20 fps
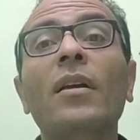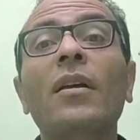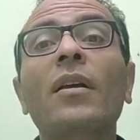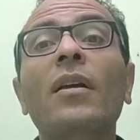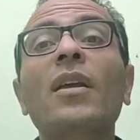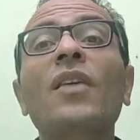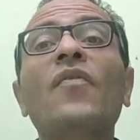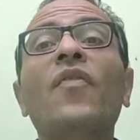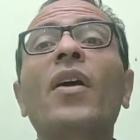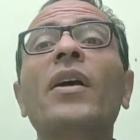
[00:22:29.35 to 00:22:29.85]

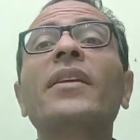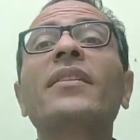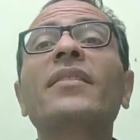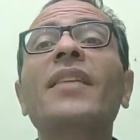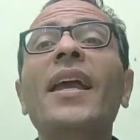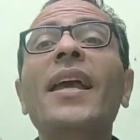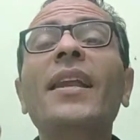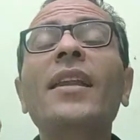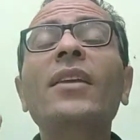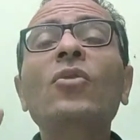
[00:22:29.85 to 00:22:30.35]
If I
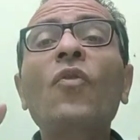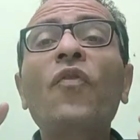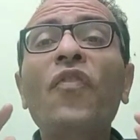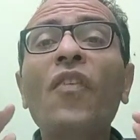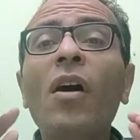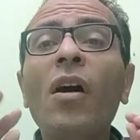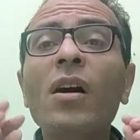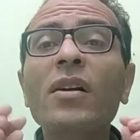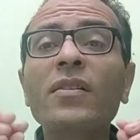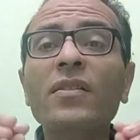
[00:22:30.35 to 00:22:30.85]
tell you
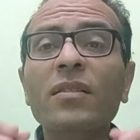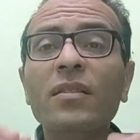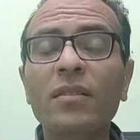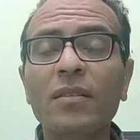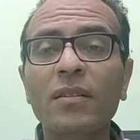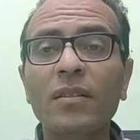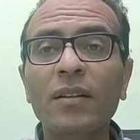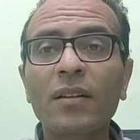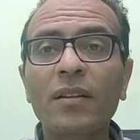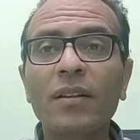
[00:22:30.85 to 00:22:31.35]
fast,
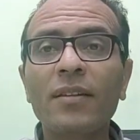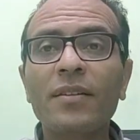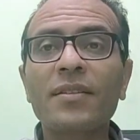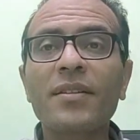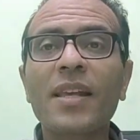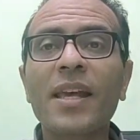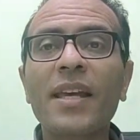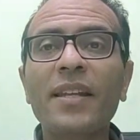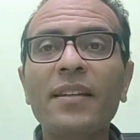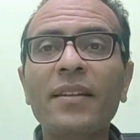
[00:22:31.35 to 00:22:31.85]

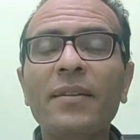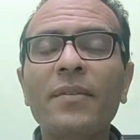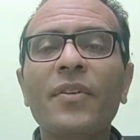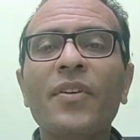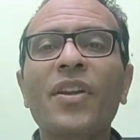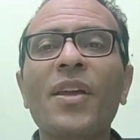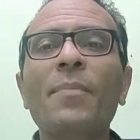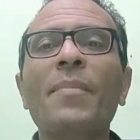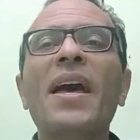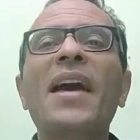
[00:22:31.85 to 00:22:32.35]
then
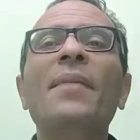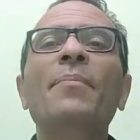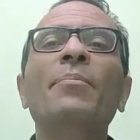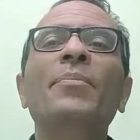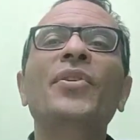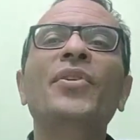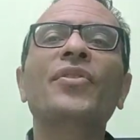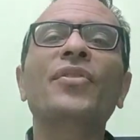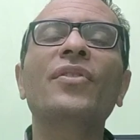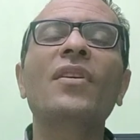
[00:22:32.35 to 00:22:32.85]

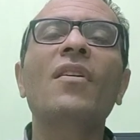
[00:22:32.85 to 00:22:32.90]
remember